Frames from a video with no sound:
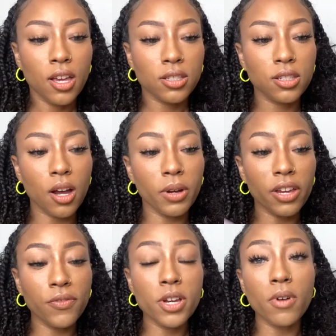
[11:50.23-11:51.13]
So
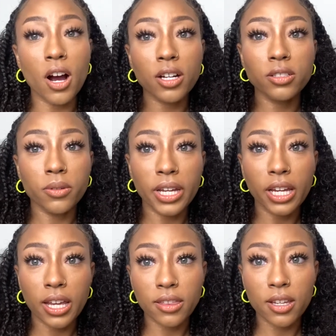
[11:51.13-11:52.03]
if you are
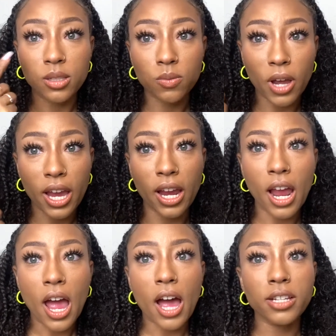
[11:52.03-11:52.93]
doing it this
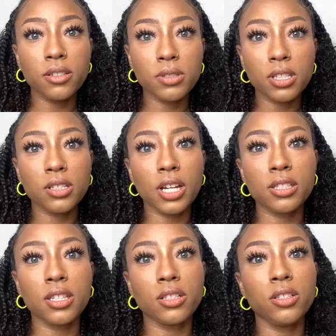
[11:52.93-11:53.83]
way, I do
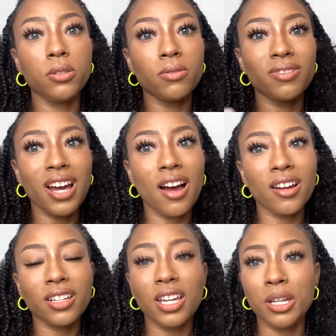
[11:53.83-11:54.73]
suggest that you
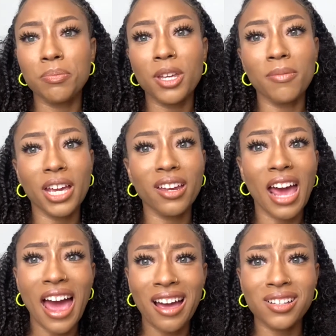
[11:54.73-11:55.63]
not keep them in
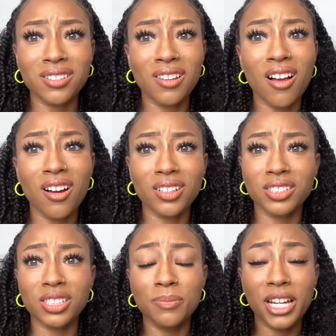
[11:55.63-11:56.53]
as long,
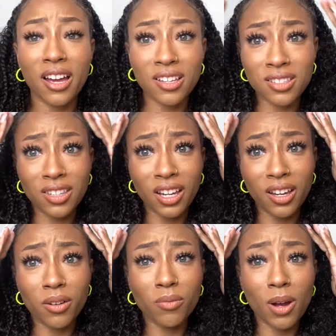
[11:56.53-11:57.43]
just because
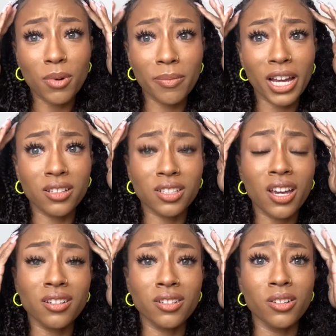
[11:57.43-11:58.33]
the rubber bands
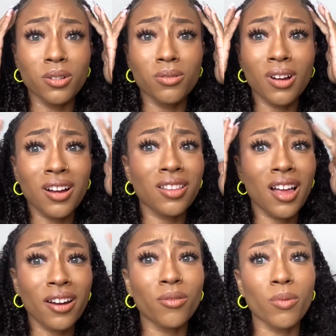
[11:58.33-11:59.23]
can do a
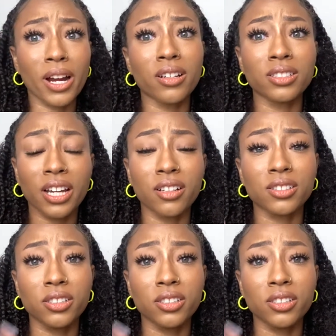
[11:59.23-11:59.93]
lot of wear and tear to